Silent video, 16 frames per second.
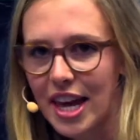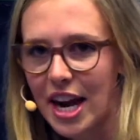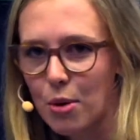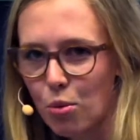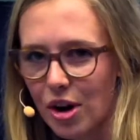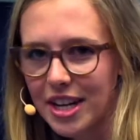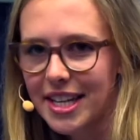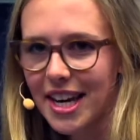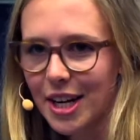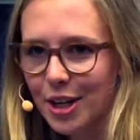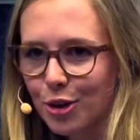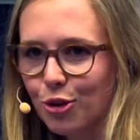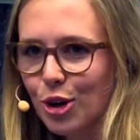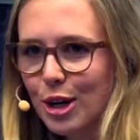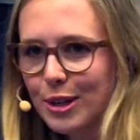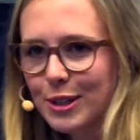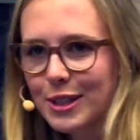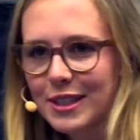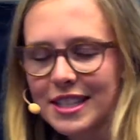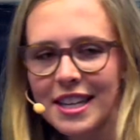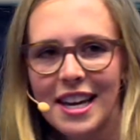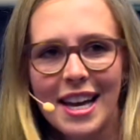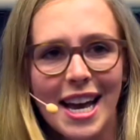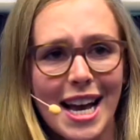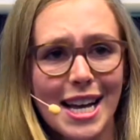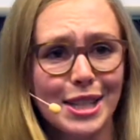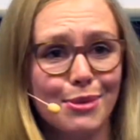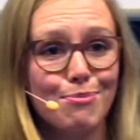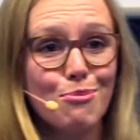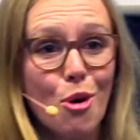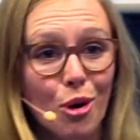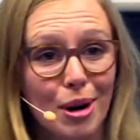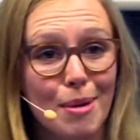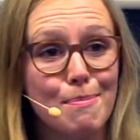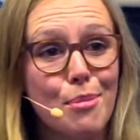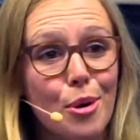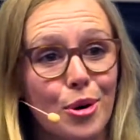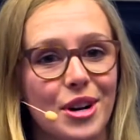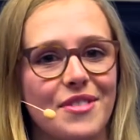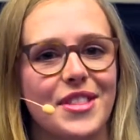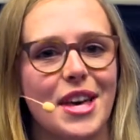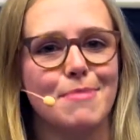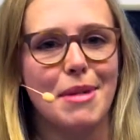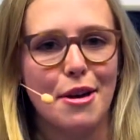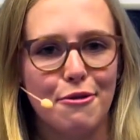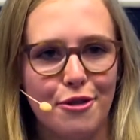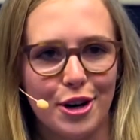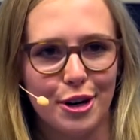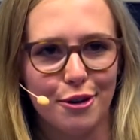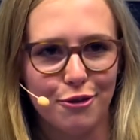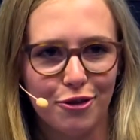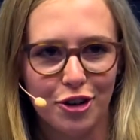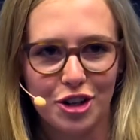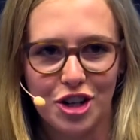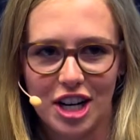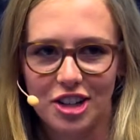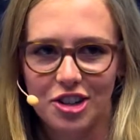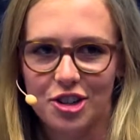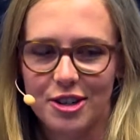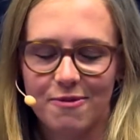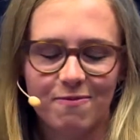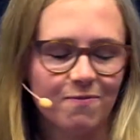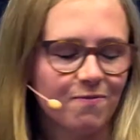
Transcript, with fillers: that I want to get across is more important than my fear of rejection.